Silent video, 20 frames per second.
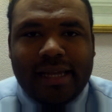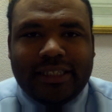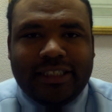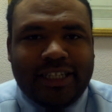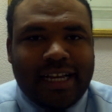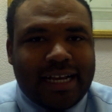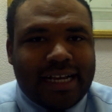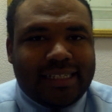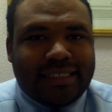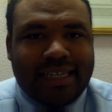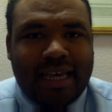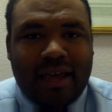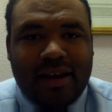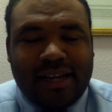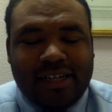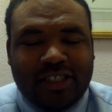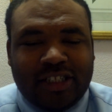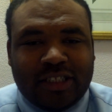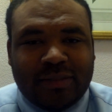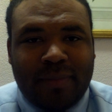Check us out
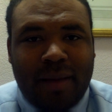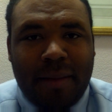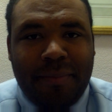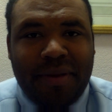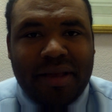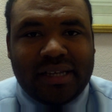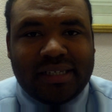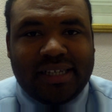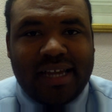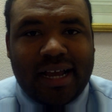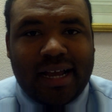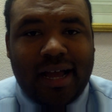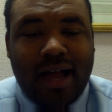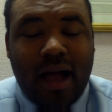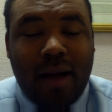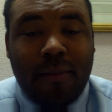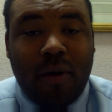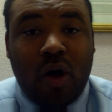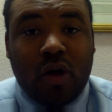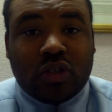at
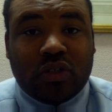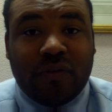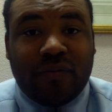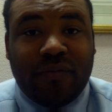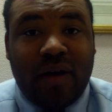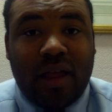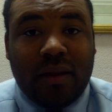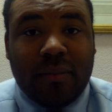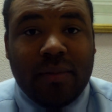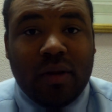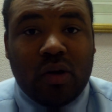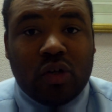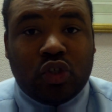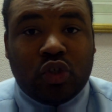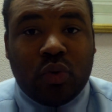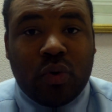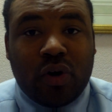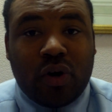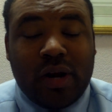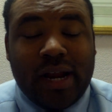JustMyPicks.com. Also, follow me on
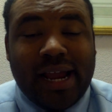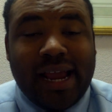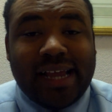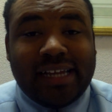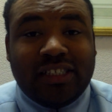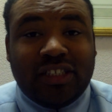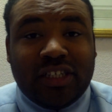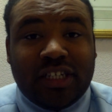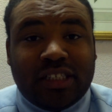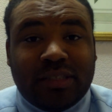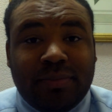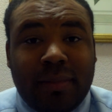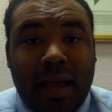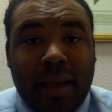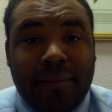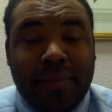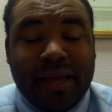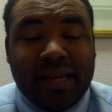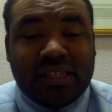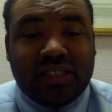Twitter at
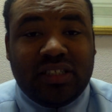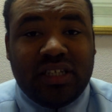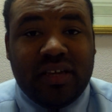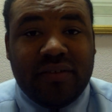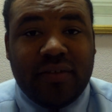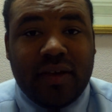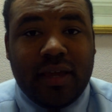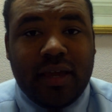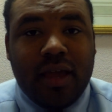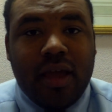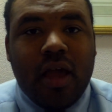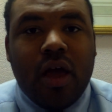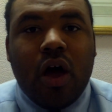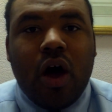JustMyPicksTV.